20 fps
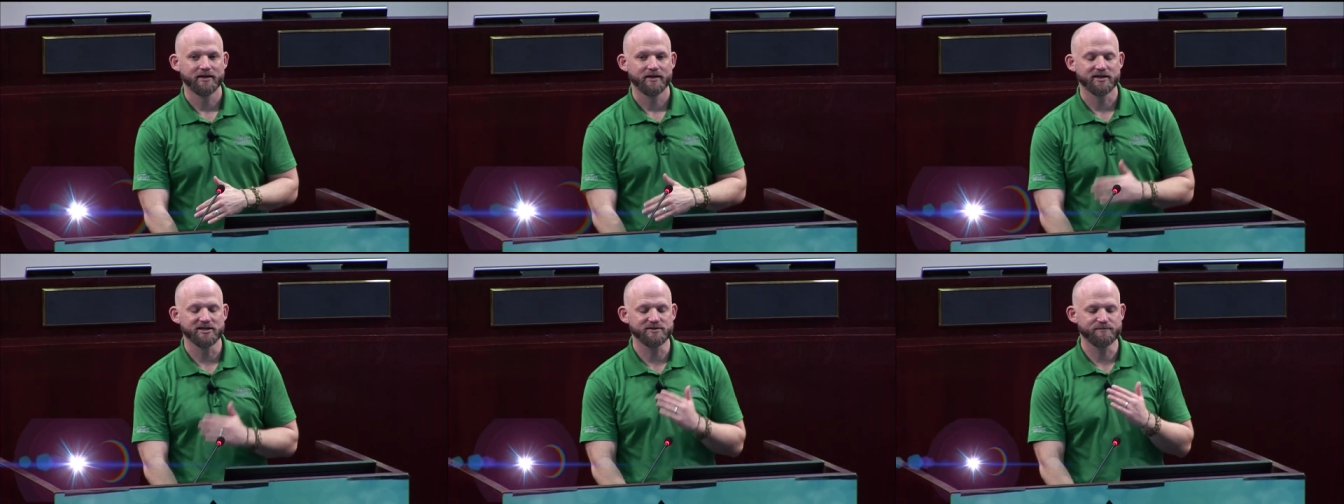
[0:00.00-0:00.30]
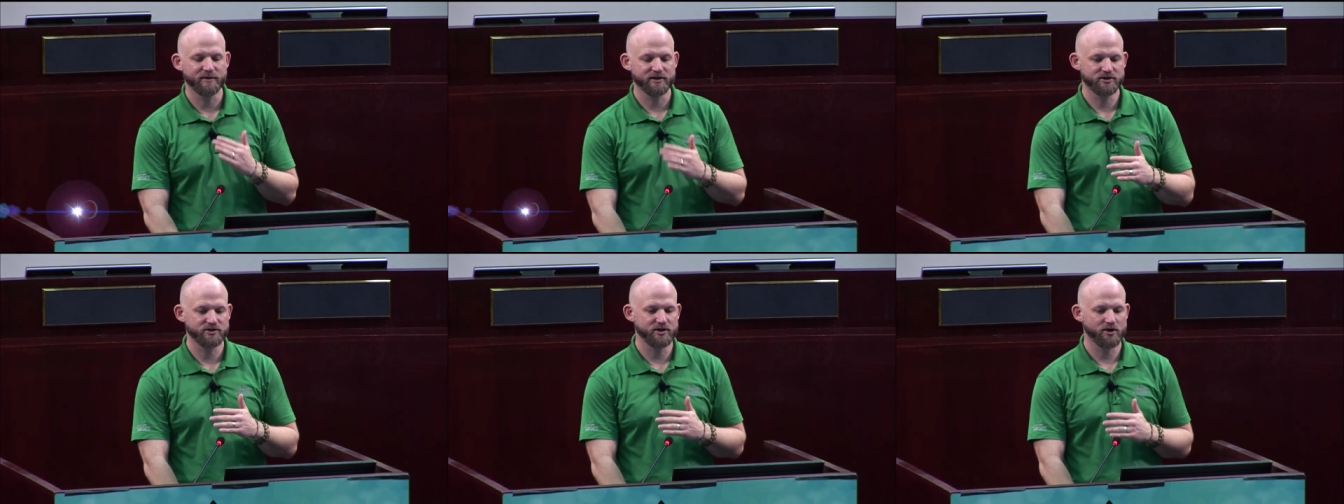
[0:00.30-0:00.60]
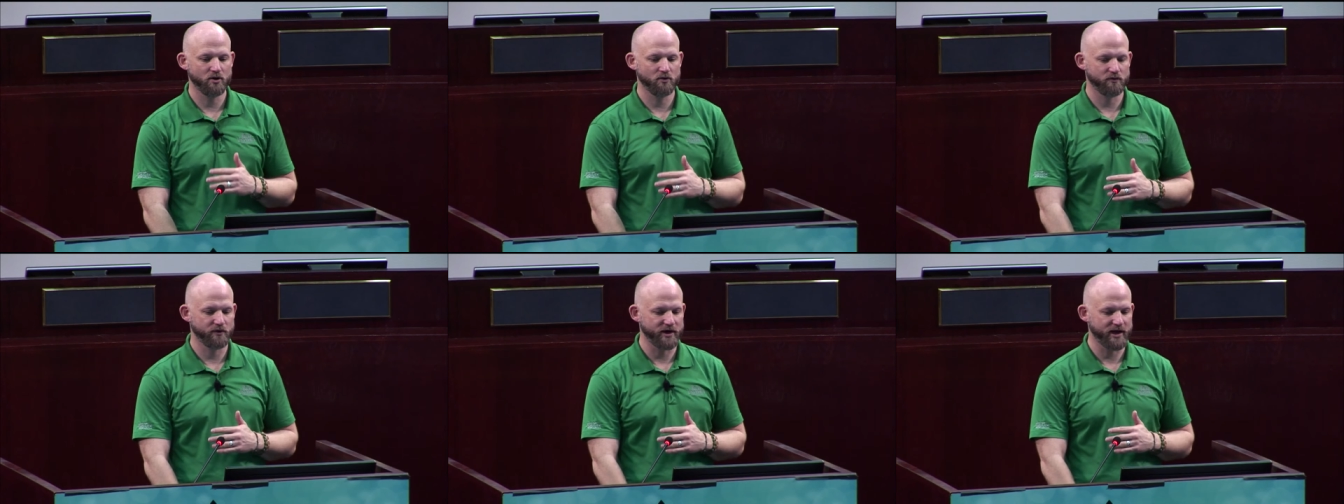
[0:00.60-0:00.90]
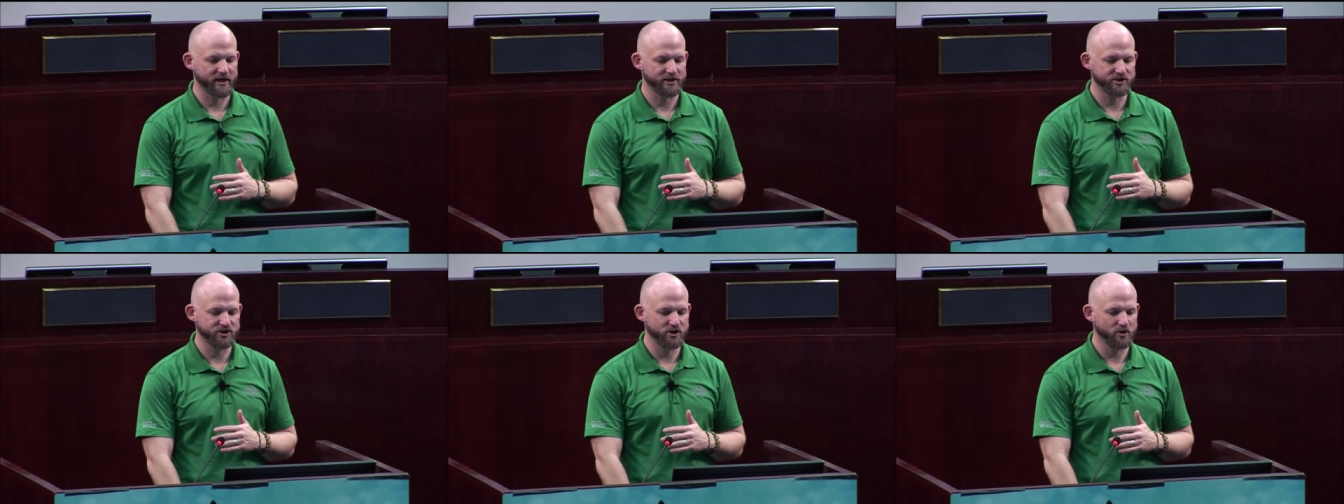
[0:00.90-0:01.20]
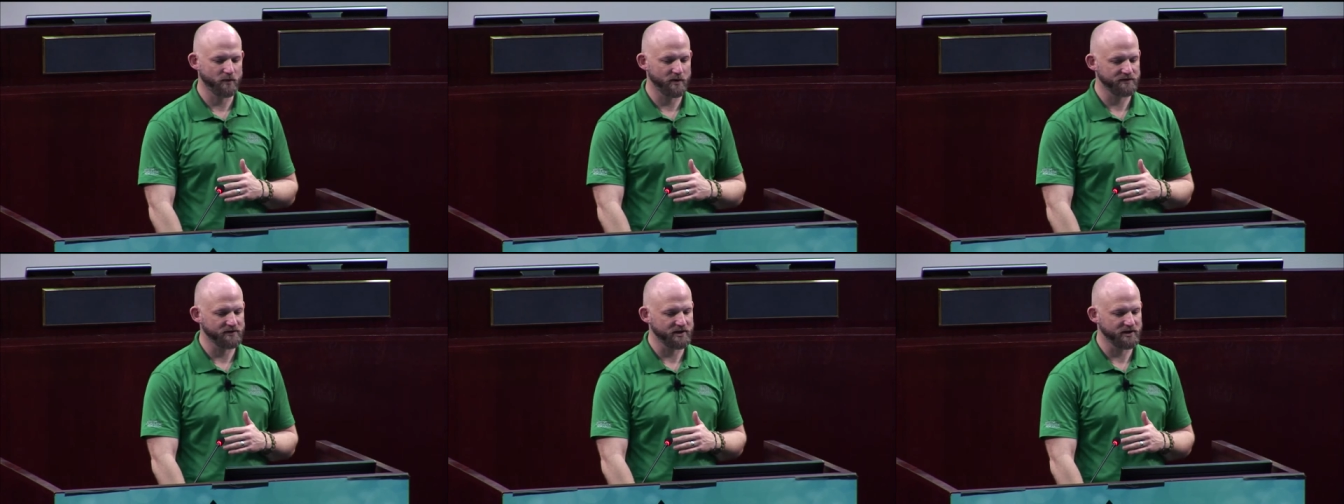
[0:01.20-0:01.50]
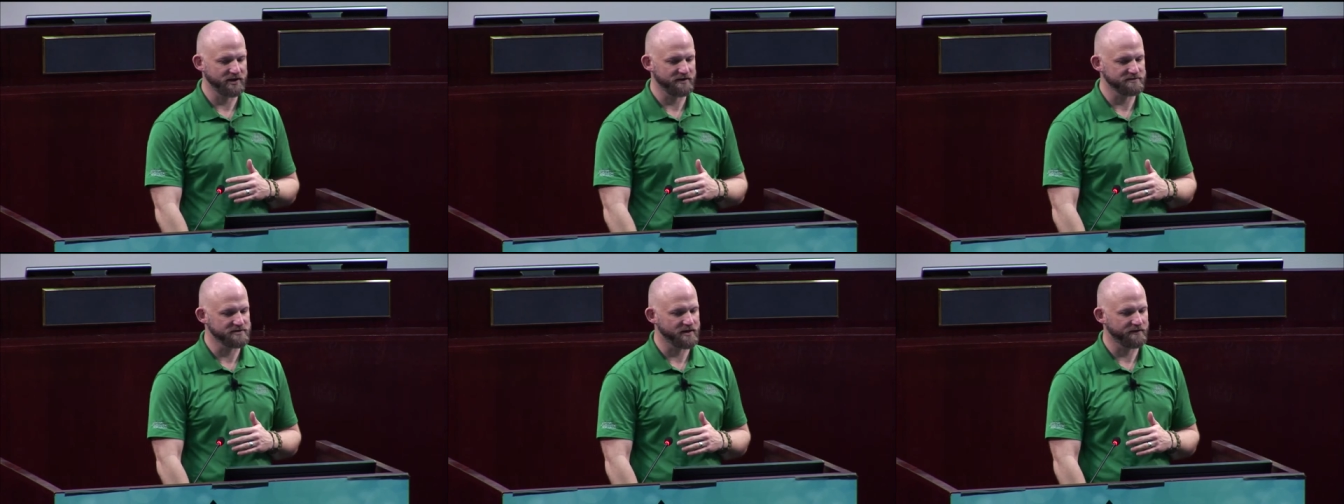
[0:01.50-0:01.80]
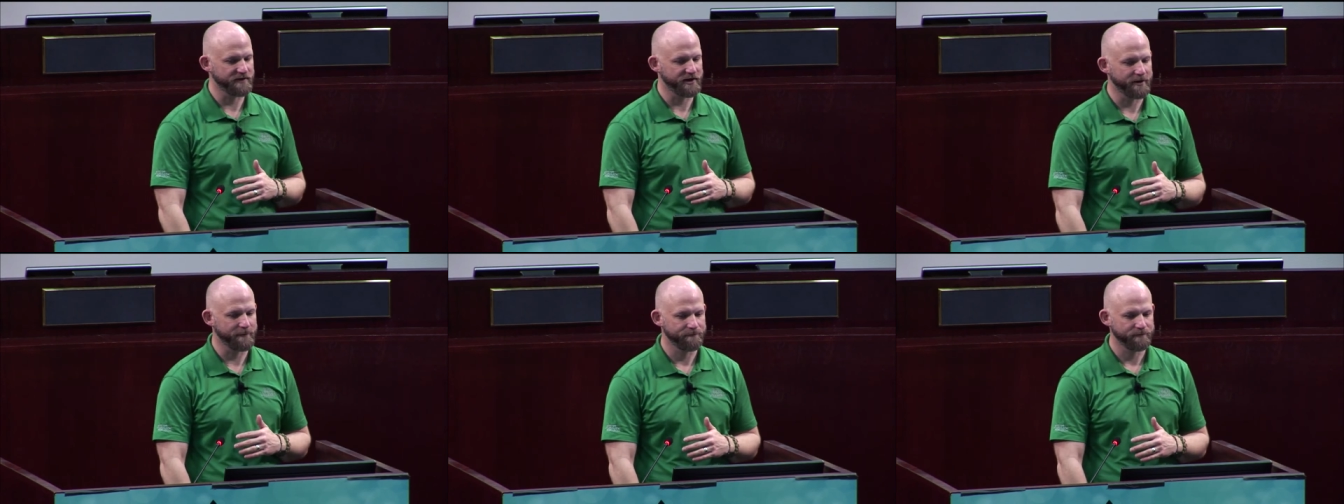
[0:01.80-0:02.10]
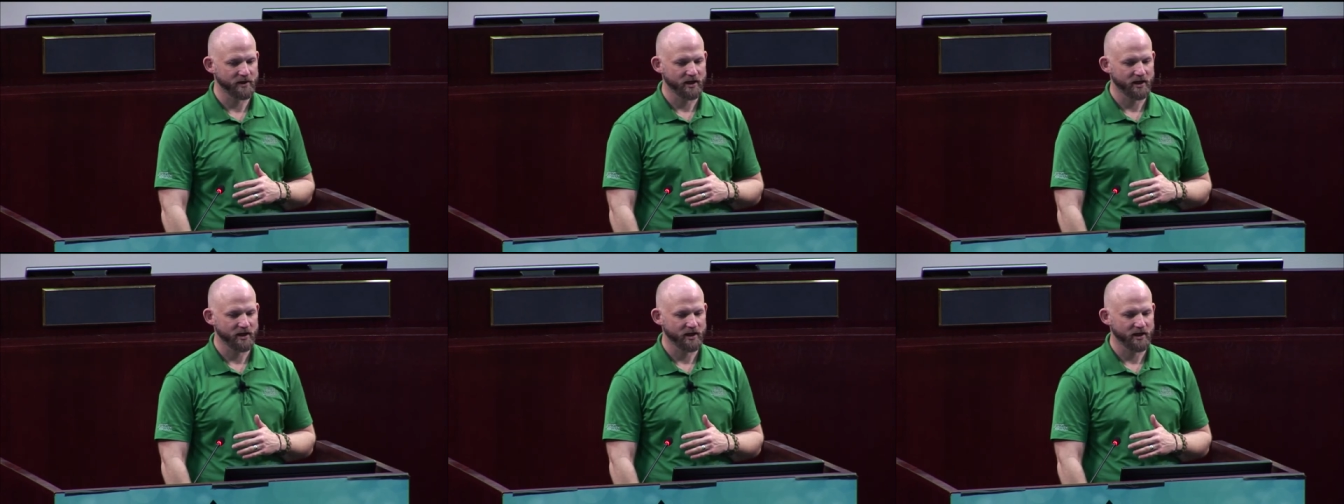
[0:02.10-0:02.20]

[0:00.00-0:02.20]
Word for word: especially overnight. You don't want the leaves on there.